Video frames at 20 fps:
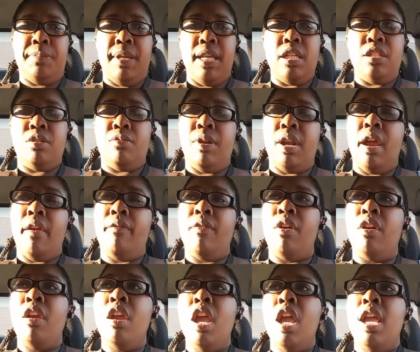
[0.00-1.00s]
sphinx or
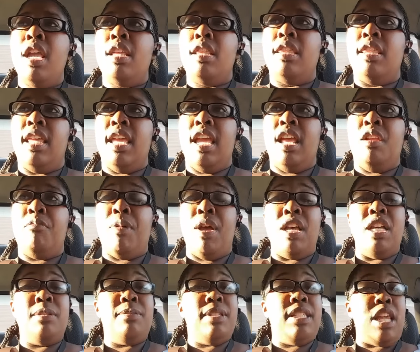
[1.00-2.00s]
whatever. Then my
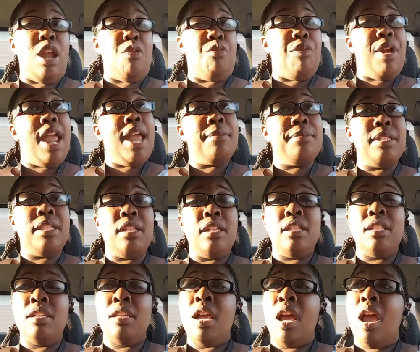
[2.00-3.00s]
husband said
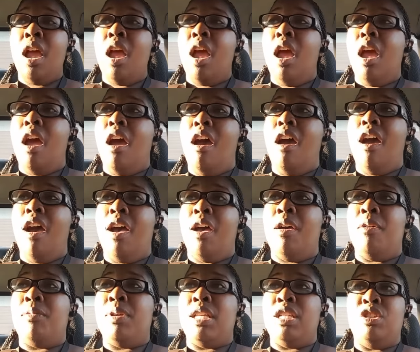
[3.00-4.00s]
Ramses,
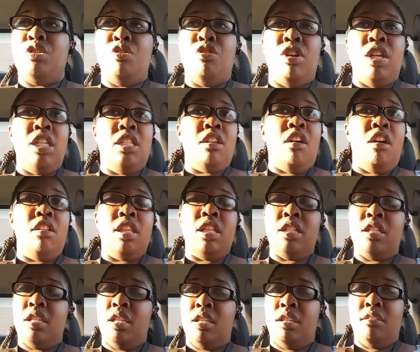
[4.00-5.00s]
because, um, uh, you know, he's all
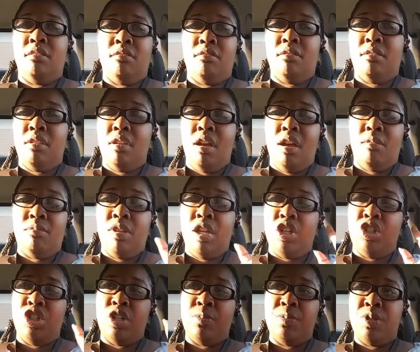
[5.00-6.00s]
into um, the
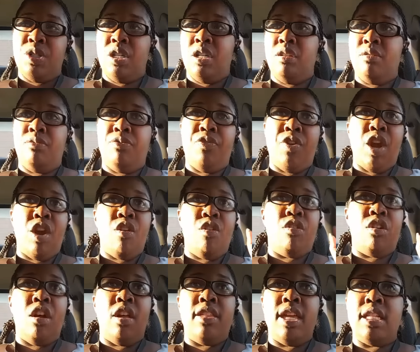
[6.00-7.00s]
Egyptian pharaoh
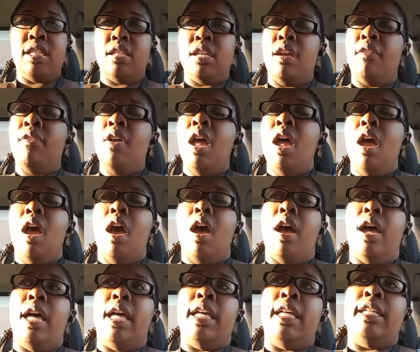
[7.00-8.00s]
and all that stuff.
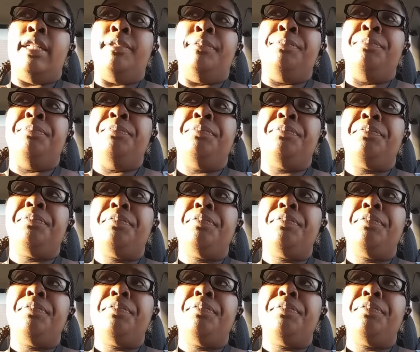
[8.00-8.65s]
Um,